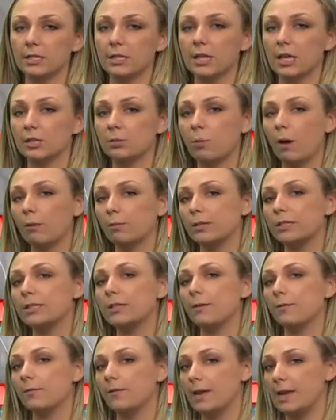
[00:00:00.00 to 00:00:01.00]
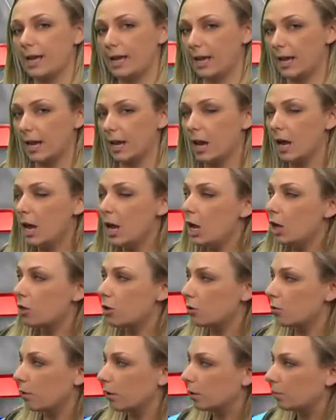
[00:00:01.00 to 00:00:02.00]
So that's why we're still feeding in
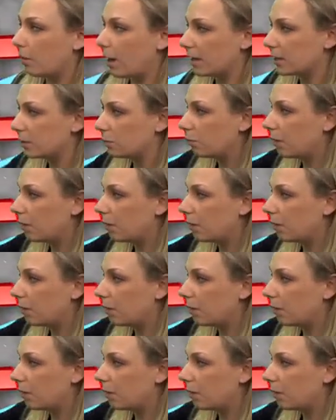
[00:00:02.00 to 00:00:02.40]
the northwest